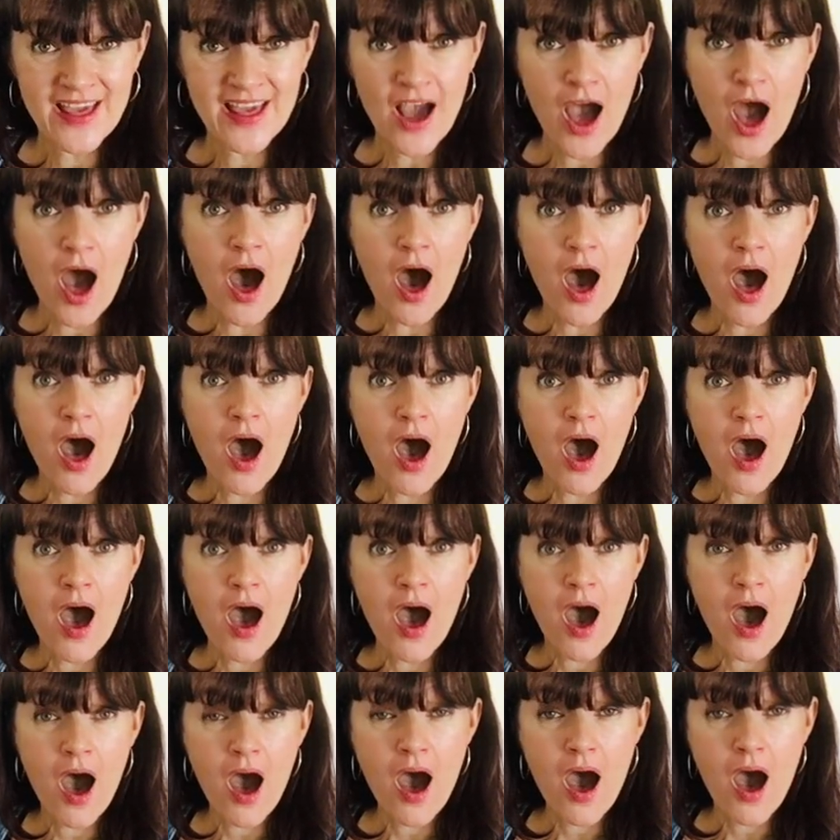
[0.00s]
ha ha
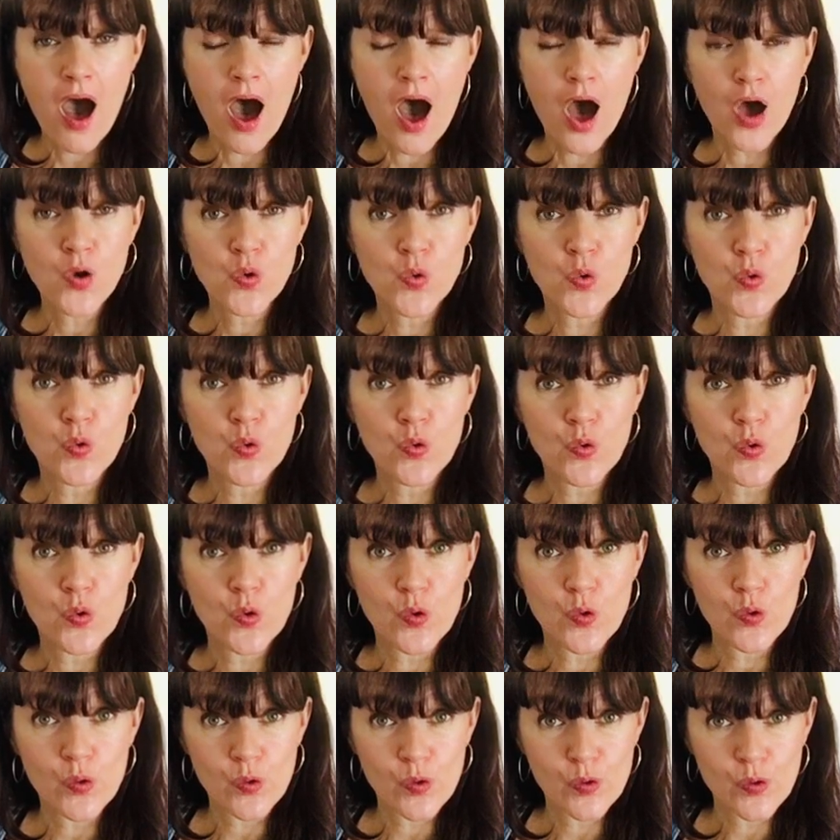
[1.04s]
ha ha hoo
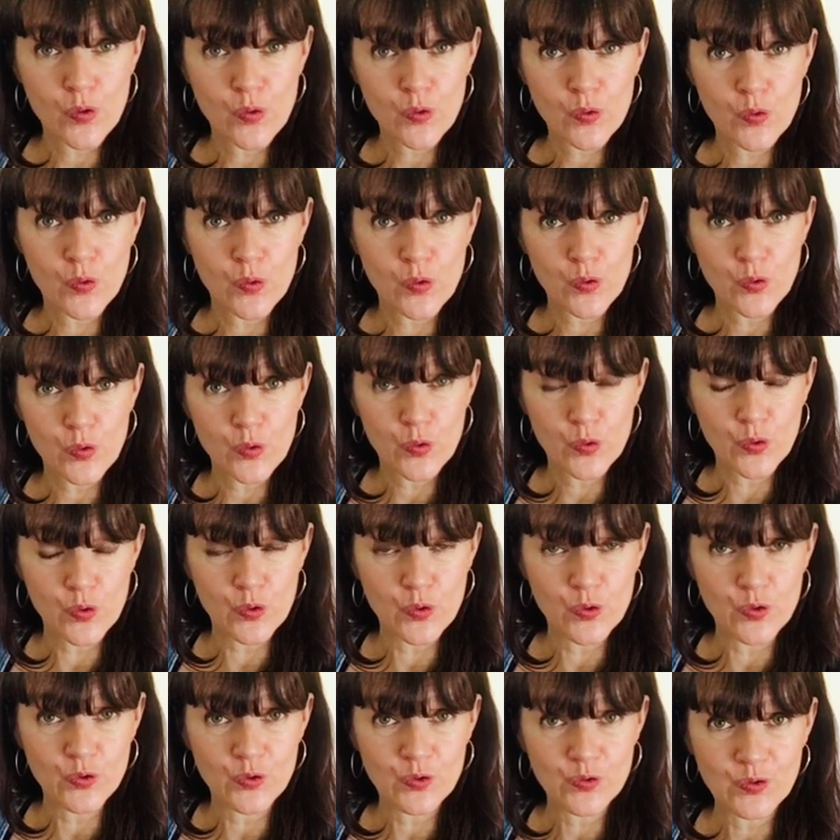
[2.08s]
hoo hoo
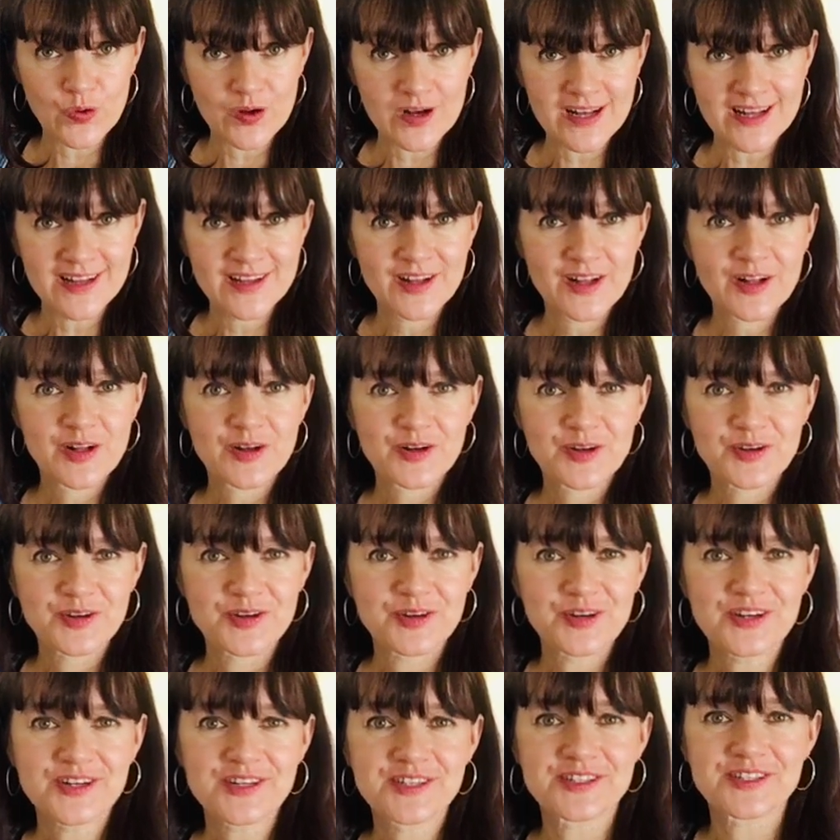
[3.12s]
hoo.
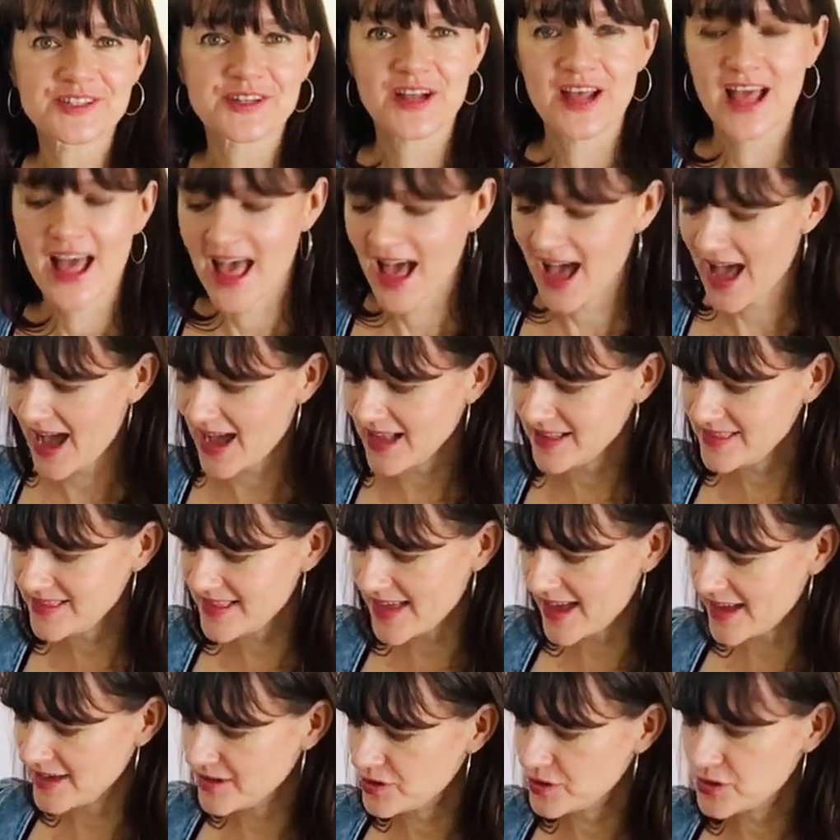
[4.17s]
Good. And
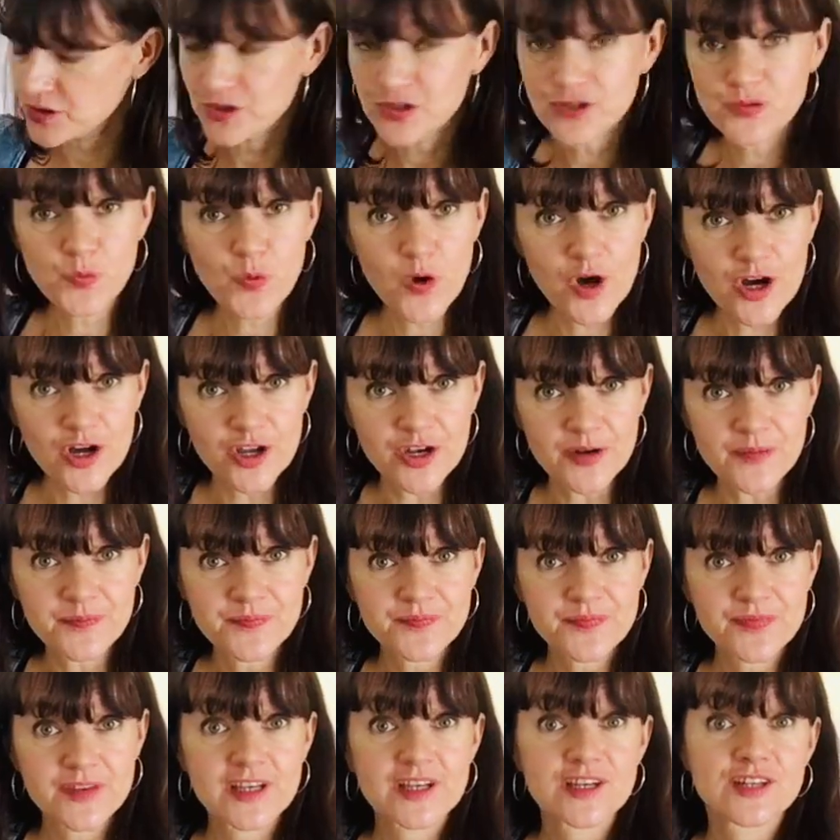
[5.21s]
then chord
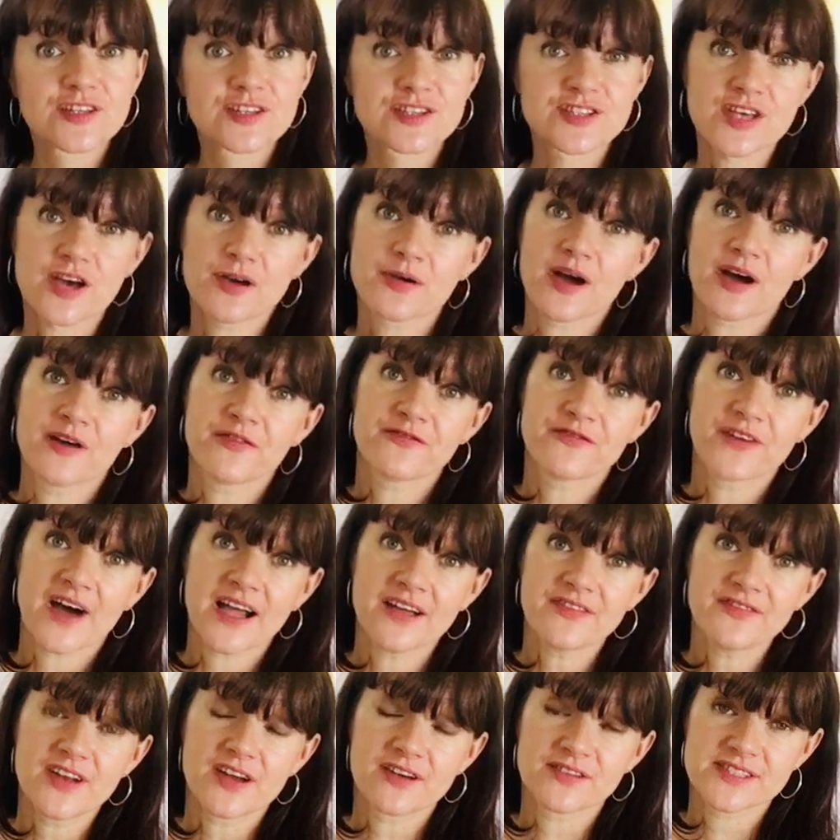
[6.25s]
1. So a
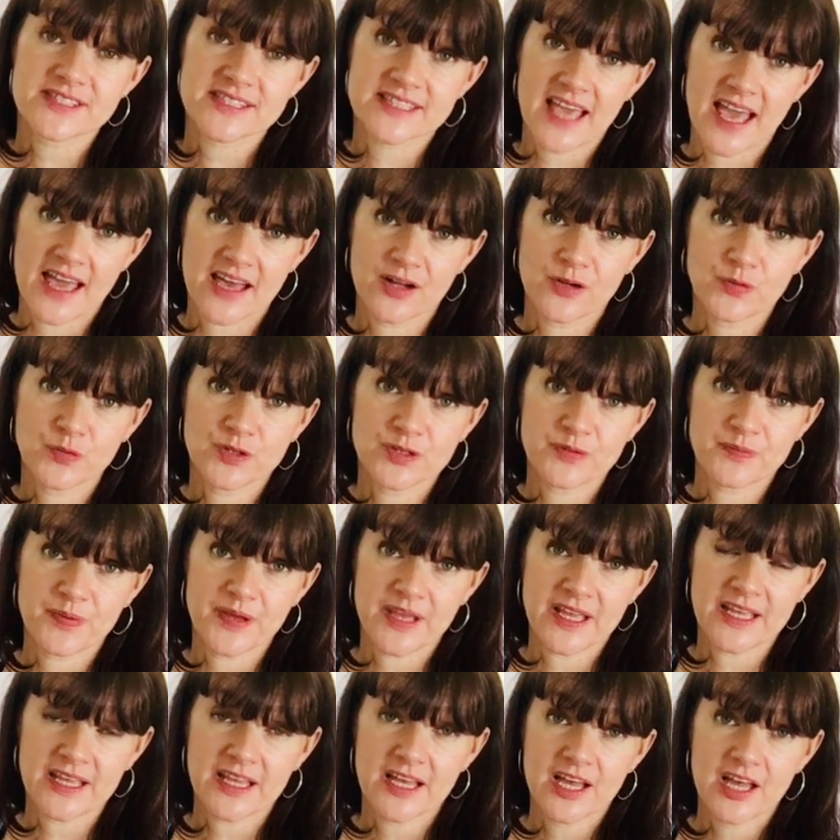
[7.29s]
5-note scale would
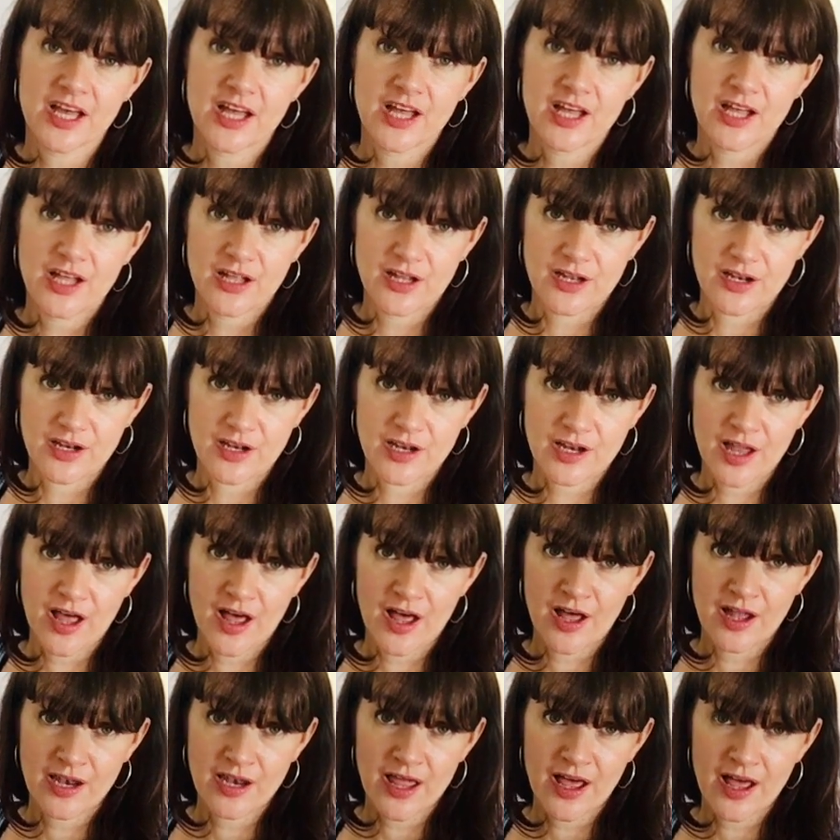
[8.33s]
be
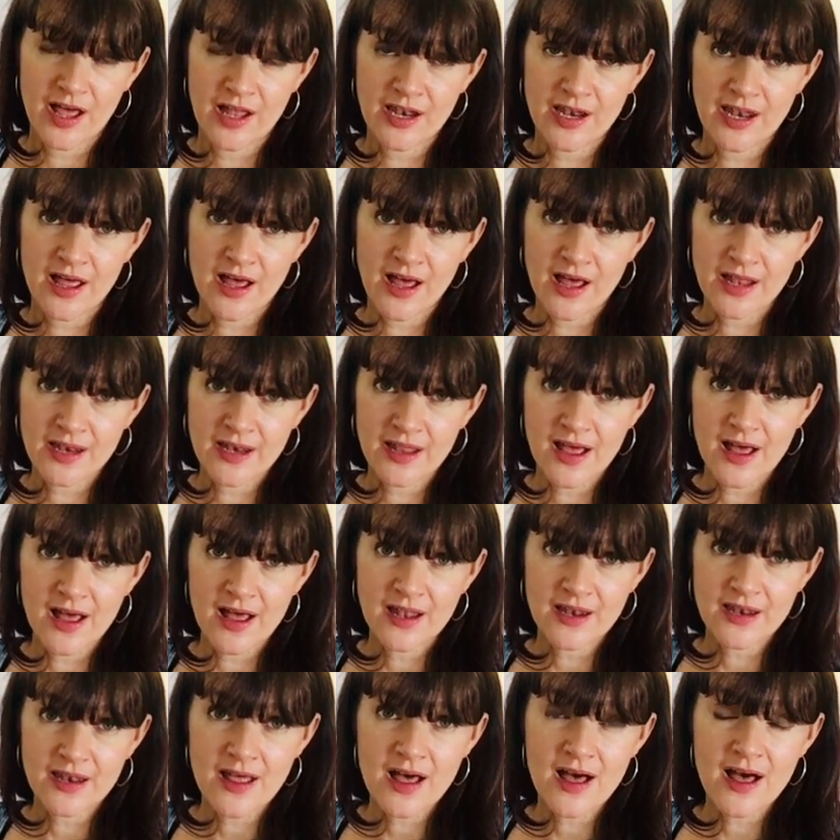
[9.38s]
la la la la
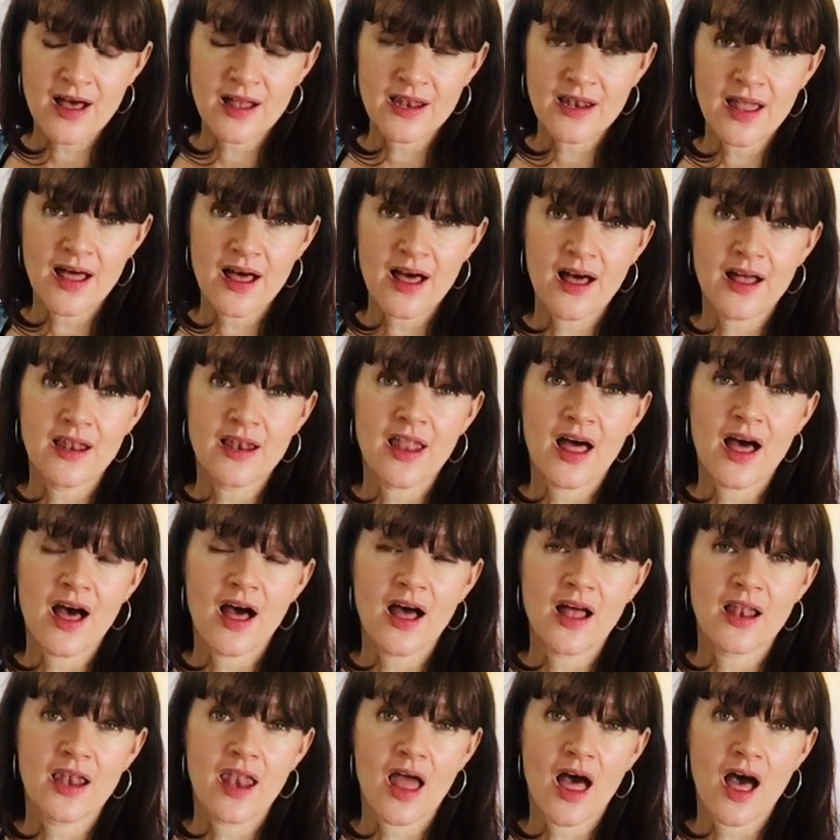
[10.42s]
la la
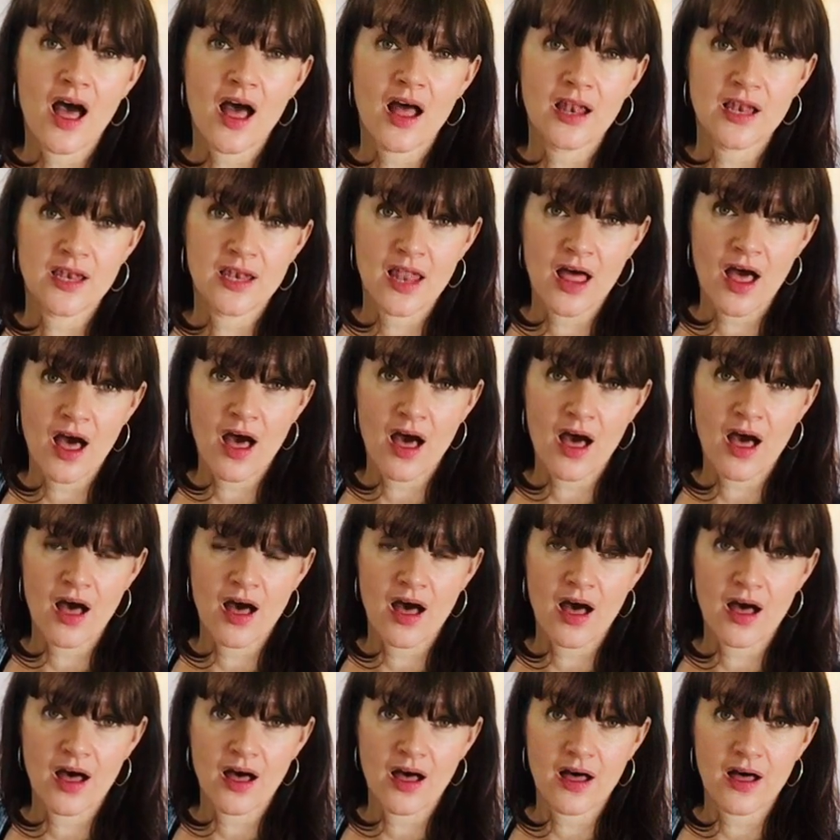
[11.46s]
la la
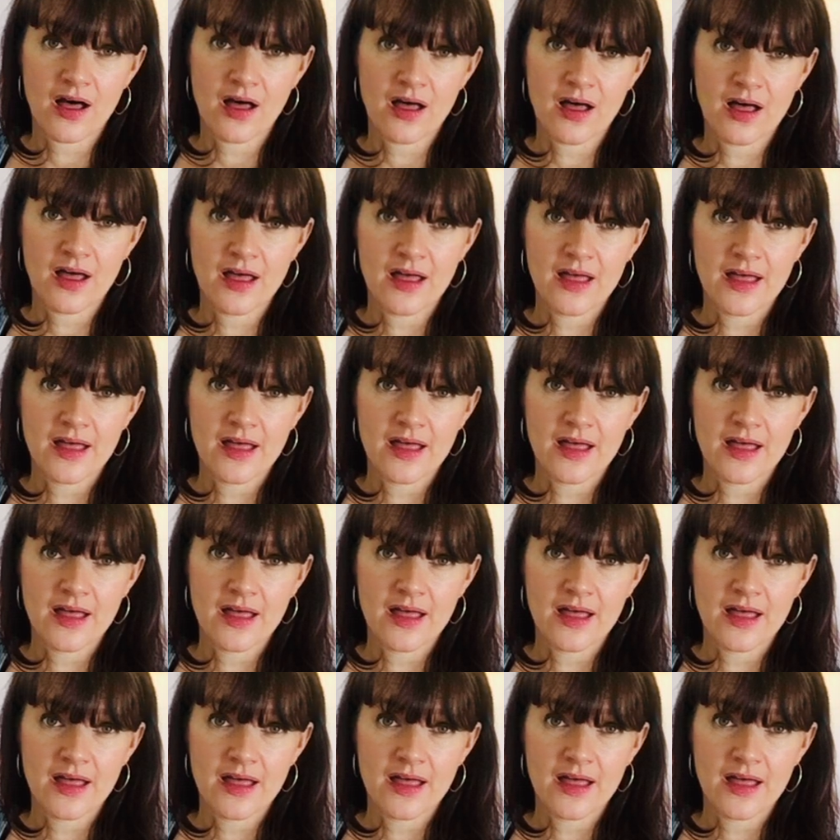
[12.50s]
la.